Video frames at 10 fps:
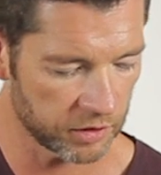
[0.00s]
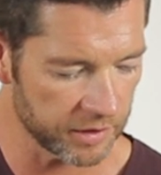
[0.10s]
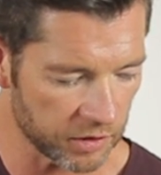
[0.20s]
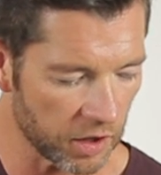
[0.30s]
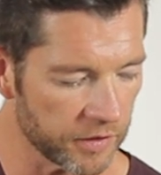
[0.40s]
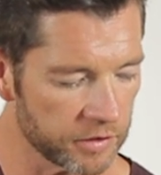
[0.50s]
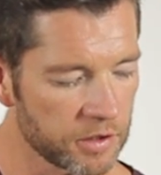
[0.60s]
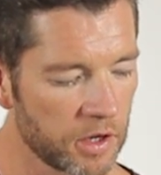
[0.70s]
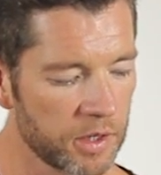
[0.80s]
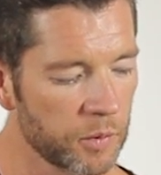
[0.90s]
So let's go over that
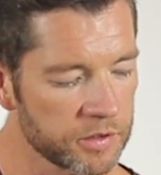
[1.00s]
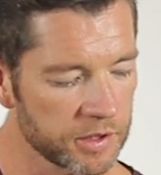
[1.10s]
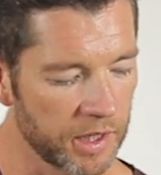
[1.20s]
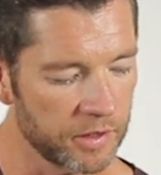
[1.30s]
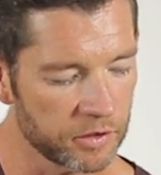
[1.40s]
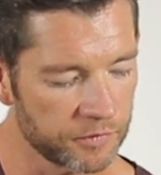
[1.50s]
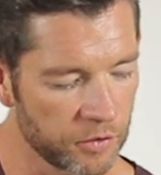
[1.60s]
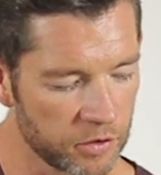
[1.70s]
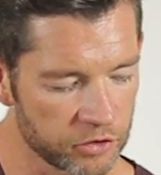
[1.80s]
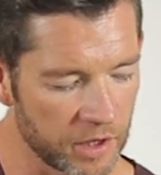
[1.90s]
slowly once again. So the
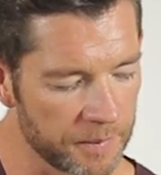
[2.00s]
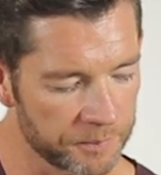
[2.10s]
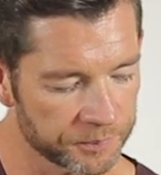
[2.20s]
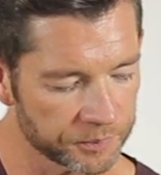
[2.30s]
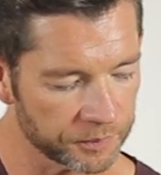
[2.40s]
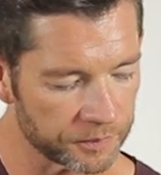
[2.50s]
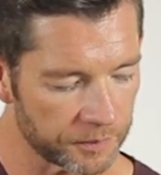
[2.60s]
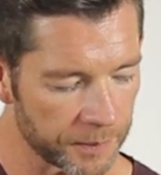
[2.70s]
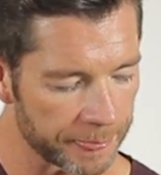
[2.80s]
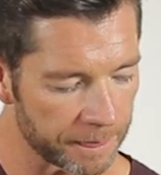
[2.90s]
first shape,
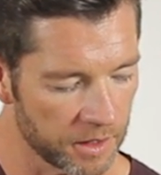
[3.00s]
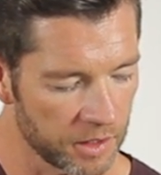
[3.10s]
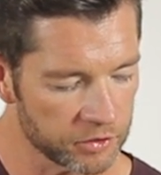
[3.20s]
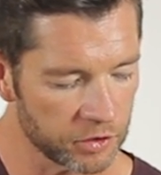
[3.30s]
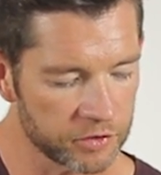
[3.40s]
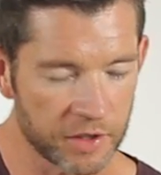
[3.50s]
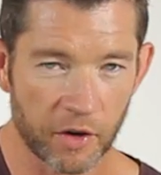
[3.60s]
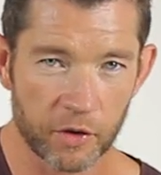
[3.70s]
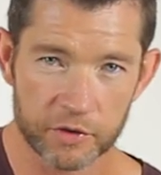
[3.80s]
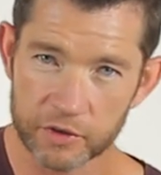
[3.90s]
so
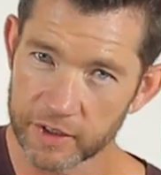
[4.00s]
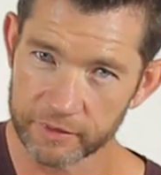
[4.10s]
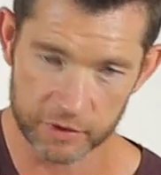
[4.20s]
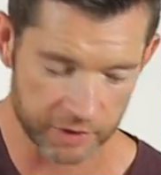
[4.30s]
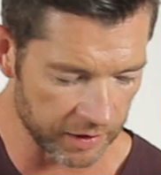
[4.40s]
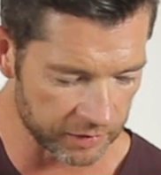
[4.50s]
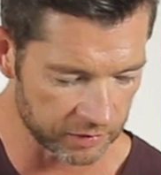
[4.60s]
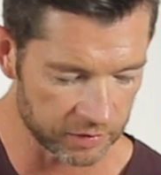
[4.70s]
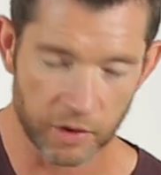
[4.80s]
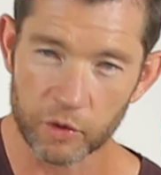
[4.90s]
zero, seven,
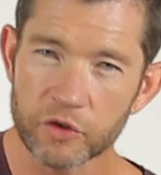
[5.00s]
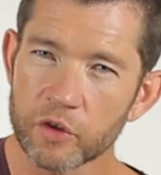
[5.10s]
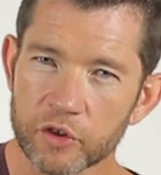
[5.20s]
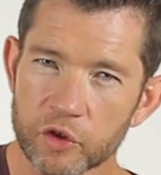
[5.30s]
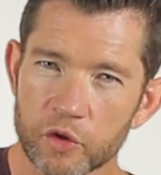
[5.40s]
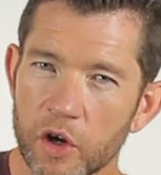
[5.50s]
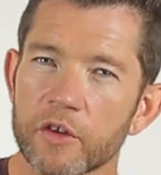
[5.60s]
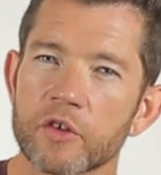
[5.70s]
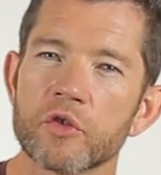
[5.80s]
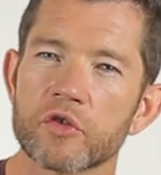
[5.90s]
six. I'll just do the two
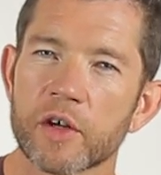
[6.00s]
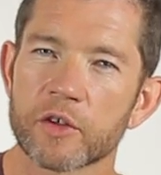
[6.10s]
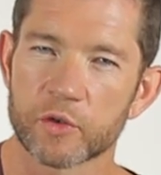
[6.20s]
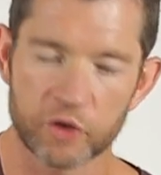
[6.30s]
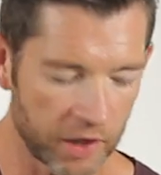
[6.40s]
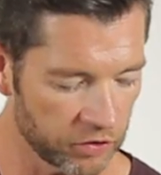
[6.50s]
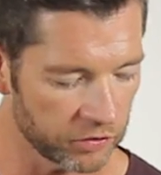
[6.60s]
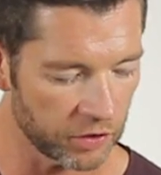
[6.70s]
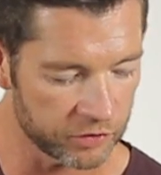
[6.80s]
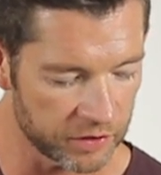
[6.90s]
note, the two strings we're
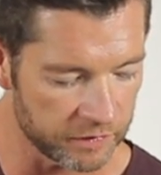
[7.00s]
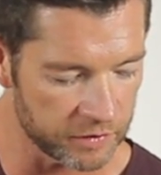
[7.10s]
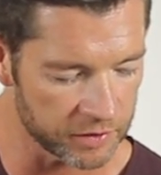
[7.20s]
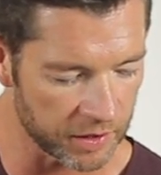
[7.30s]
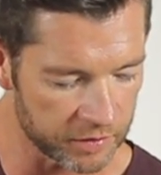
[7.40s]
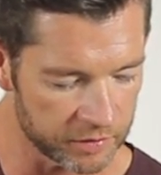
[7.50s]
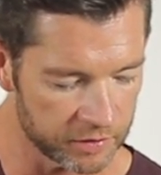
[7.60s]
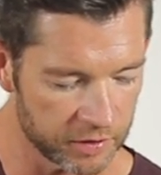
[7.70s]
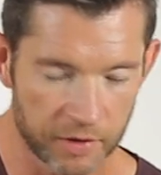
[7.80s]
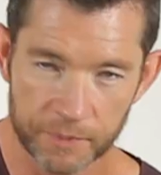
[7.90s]
changing. So seven,
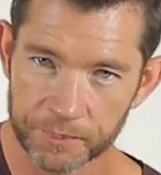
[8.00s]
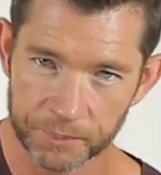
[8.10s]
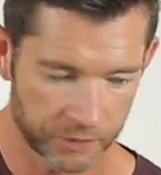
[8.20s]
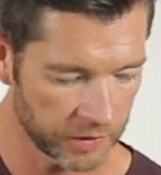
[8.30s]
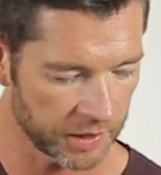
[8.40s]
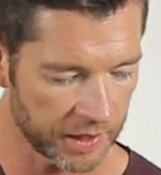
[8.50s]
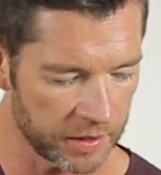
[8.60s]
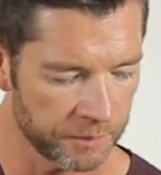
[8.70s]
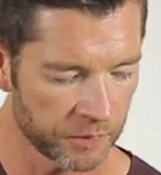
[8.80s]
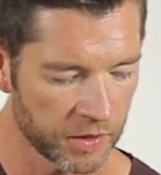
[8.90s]
six,
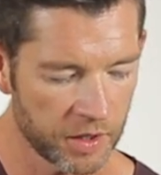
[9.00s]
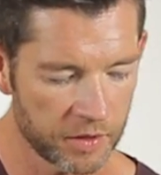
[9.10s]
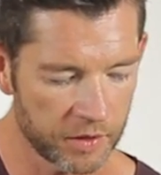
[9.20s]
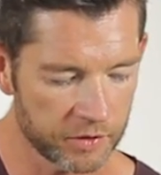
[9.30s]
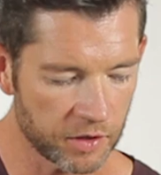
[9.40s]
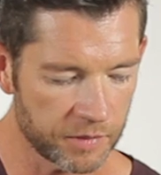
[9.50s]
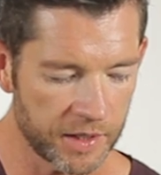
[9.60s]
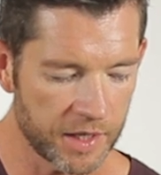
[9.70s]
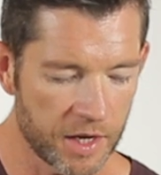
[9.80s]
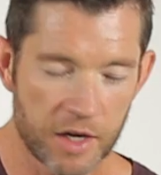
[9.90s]
okay. Then it's gonna
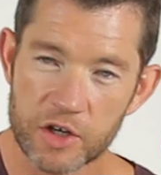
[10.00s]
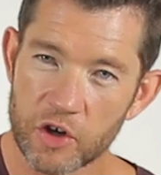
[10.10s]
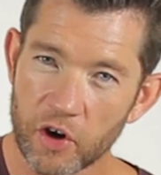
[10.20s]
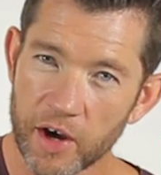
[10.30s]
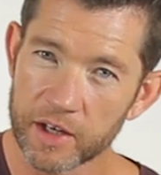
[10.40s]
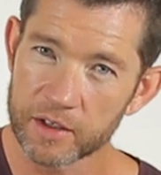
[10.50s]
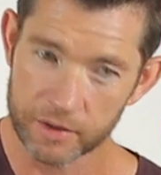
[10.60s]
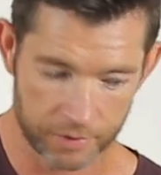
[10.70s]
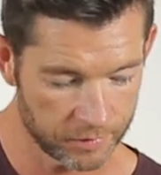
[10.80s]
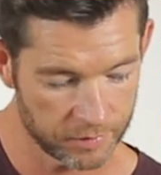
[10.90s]
be nine,
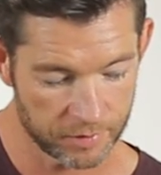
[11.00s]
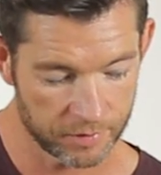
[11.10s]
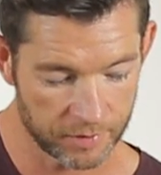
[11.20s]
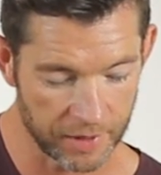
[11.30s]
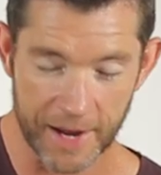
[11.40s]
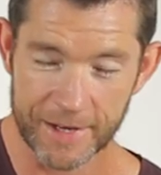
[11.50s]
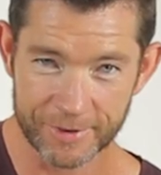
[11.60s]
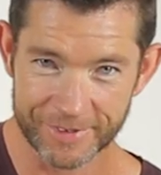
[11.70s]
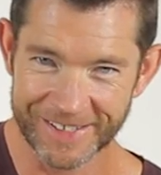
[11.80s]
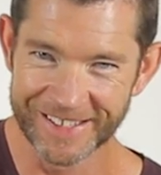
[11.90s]
eight.